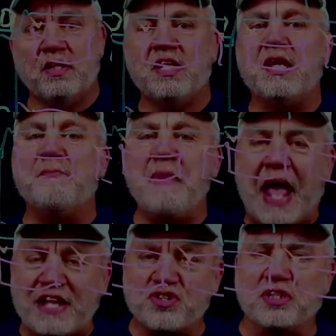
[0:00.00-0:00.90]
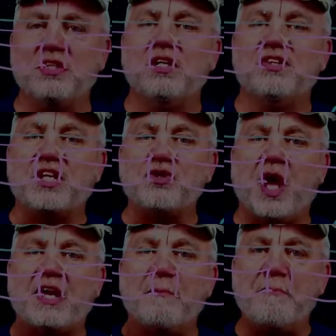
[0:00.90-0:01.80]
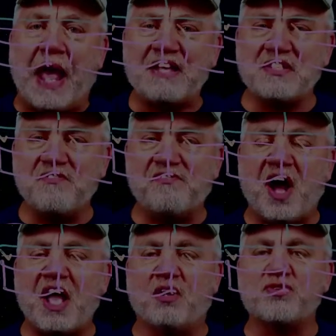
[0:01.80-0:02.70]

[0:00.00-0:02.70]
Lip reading: Imagine that you had a massive file,